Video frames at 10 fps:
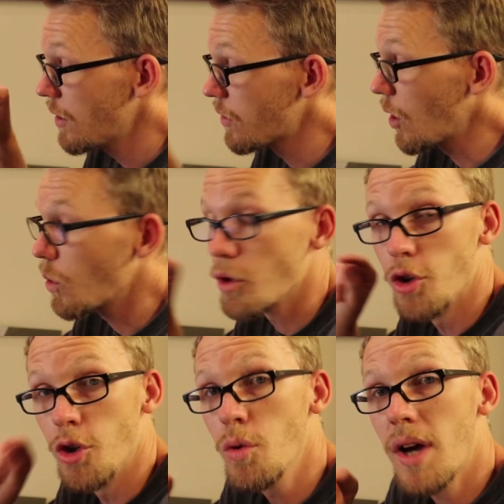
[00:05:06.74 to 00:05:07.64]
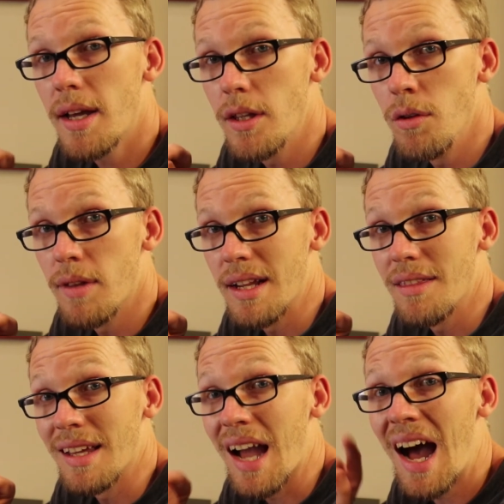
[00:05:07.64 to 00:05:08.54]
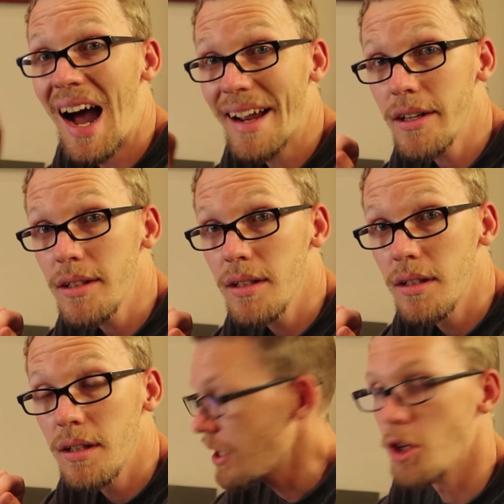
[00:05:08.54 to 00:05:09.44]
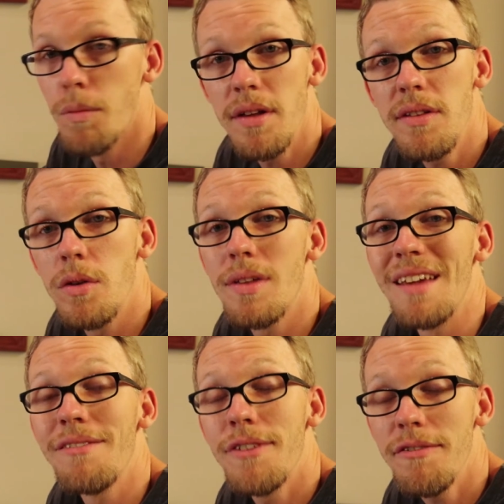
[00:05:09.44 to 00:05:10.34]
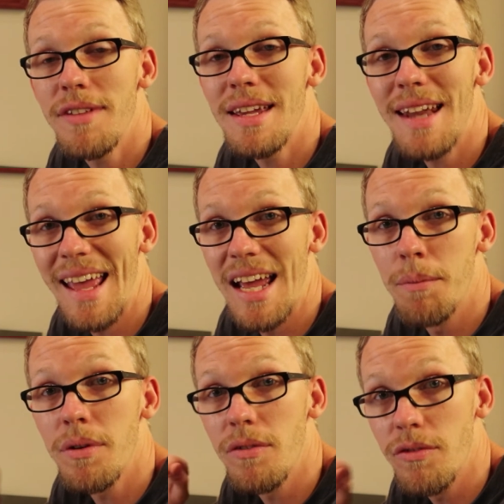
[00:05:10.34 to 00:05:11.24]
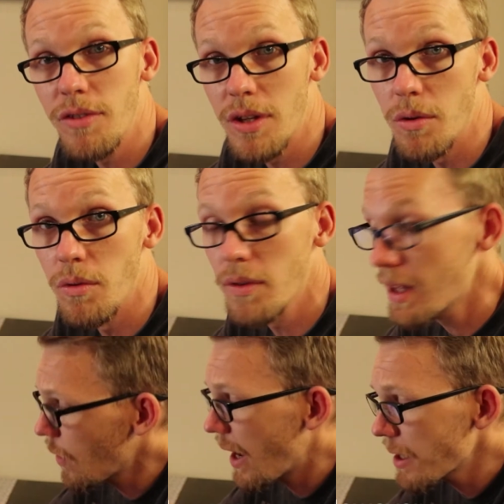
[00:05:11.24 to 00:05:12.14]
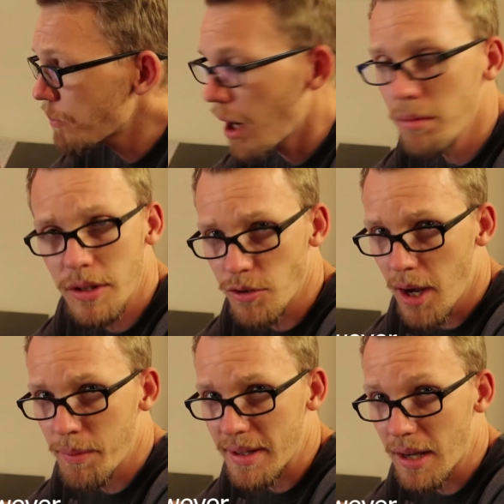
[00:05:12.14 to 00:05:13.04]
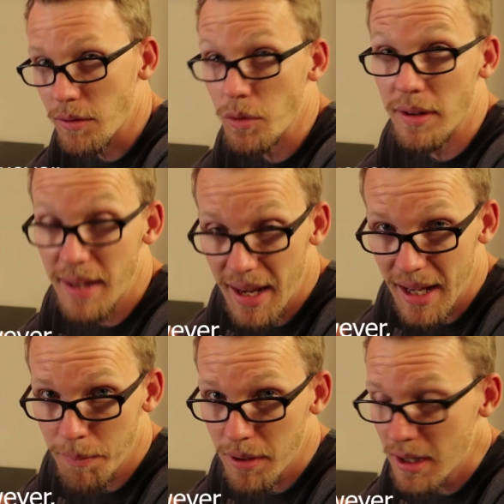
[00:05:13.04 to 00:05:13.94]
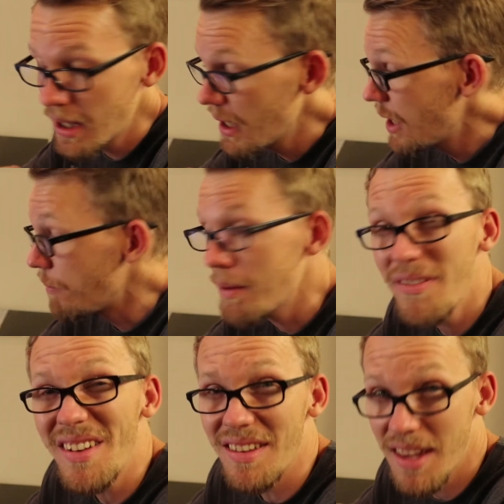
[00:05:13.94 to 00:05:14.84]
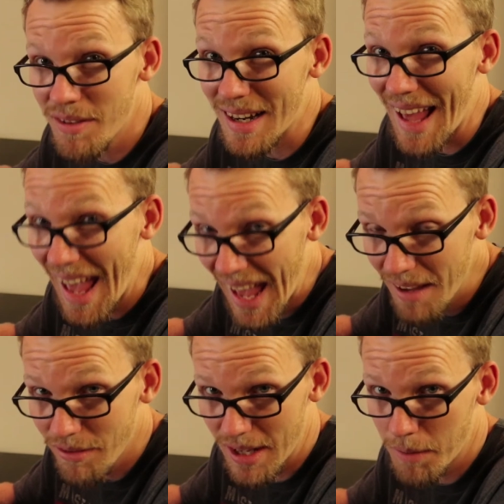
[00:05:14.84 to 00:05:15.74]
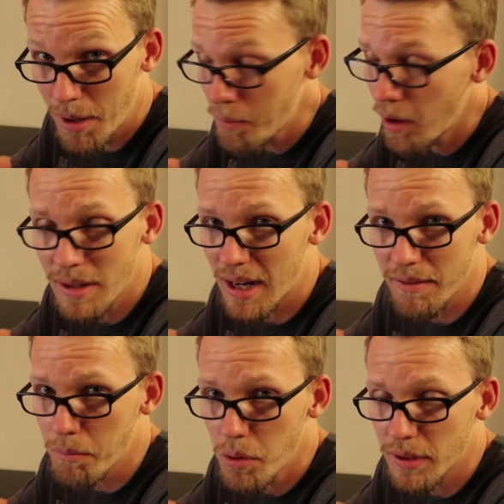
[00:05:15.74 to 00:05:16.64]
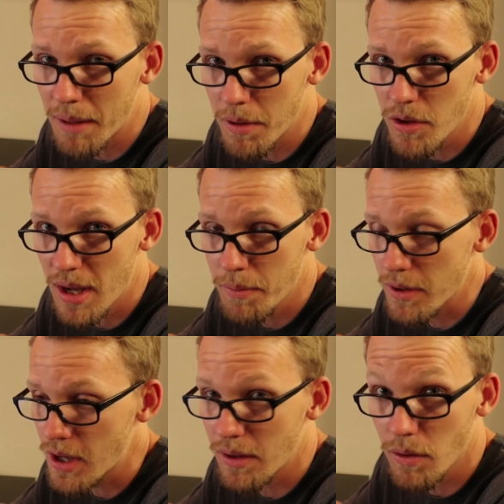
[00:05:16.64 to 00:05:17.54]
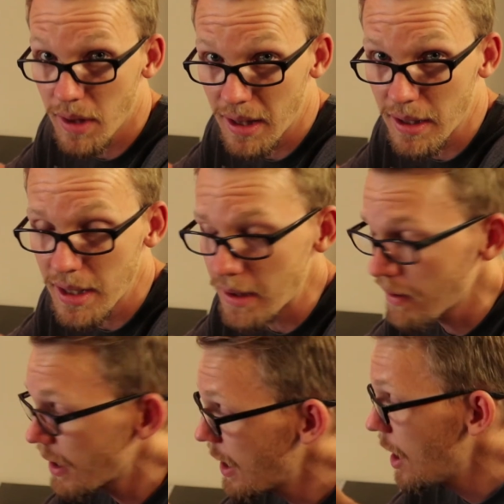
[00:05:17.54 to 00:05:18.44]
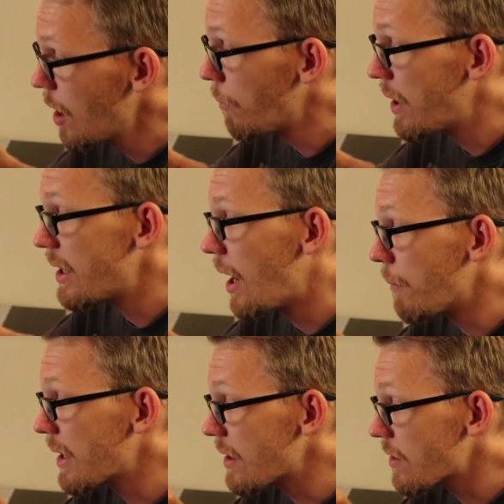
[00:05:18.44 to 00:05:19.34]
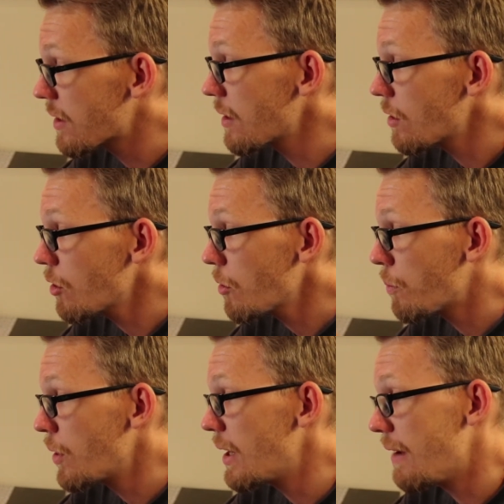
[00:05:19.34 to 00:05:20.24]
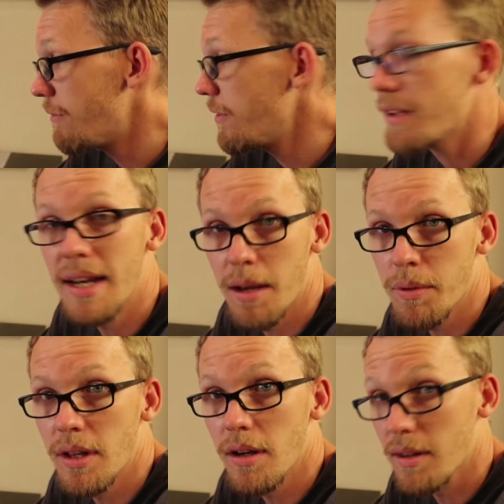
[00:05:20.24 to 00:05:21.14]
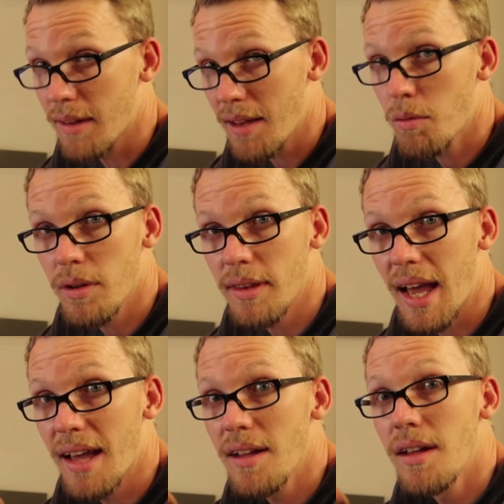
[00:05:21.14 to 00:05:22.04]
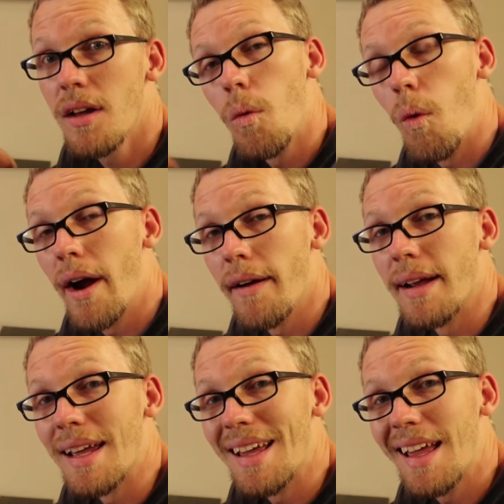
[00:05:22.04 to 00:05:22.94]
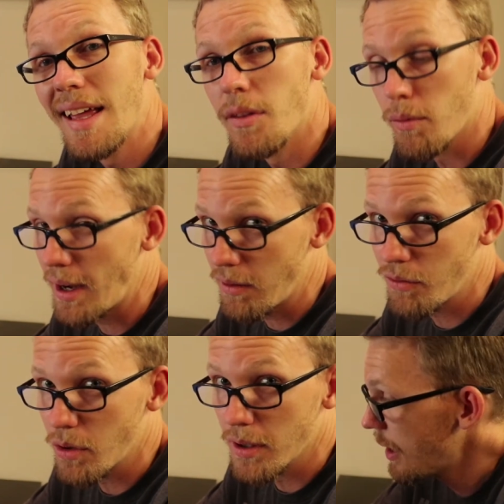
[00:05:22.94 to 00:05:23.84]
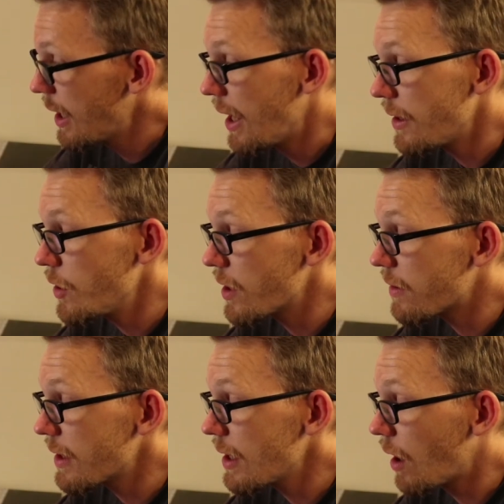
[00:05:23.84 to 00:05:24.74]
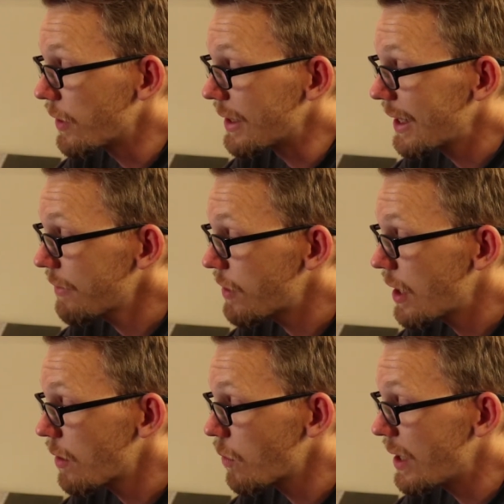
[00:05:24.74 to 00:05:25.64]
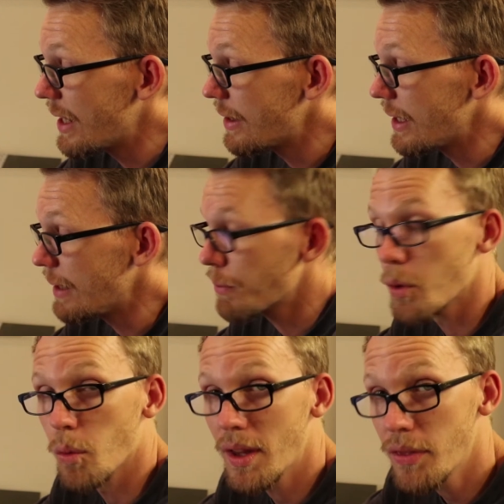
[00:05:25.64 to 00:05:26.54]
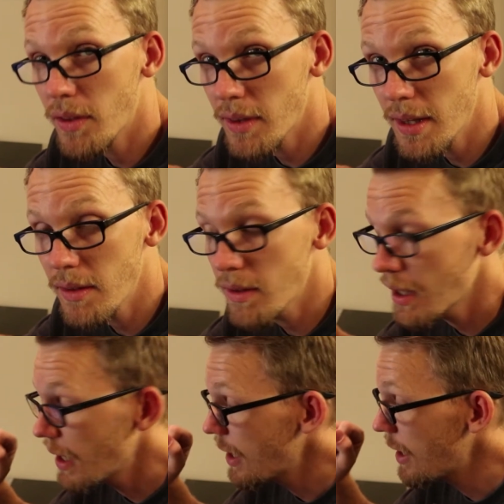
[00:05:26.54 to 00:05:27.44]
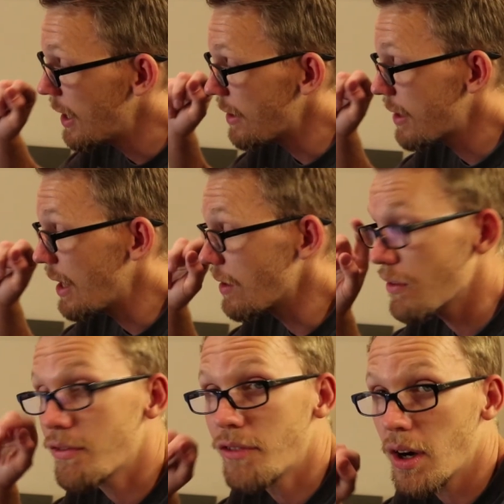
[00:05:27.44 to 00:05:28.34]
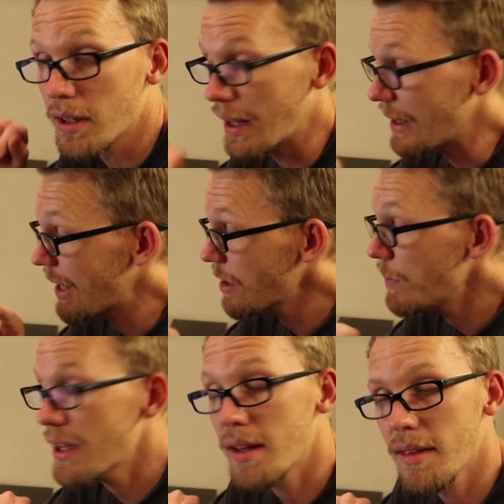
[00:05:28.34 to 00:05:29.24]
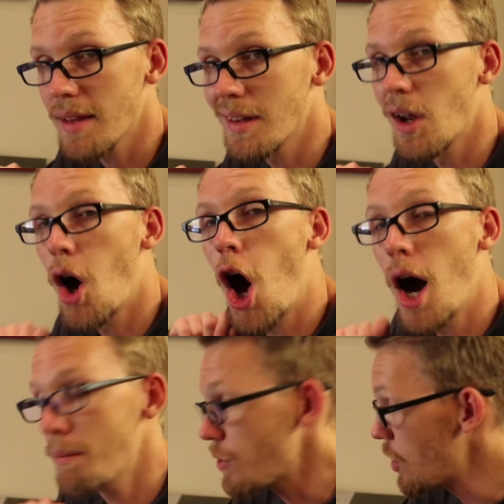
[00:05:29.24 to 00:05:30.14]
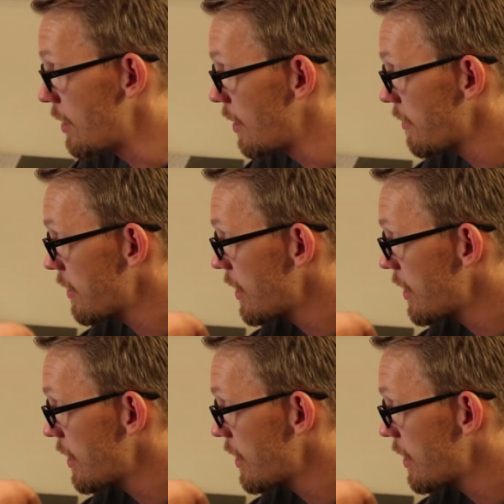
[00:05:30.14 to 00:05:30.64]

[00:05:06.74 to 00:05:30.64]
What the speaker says: So do not use anything higher. You must use a 15 amp fuse. So I could probably drop it down to a 10 amp, maybe even a 7.5 amp. I'm probably not even pulling that much amperage out of those LEDs, but I'm gonna still put a 15 amp in there because that's what that wiring is rated for. And then you can see on the left there in the parentheses, it says fog light. That's because that's an option.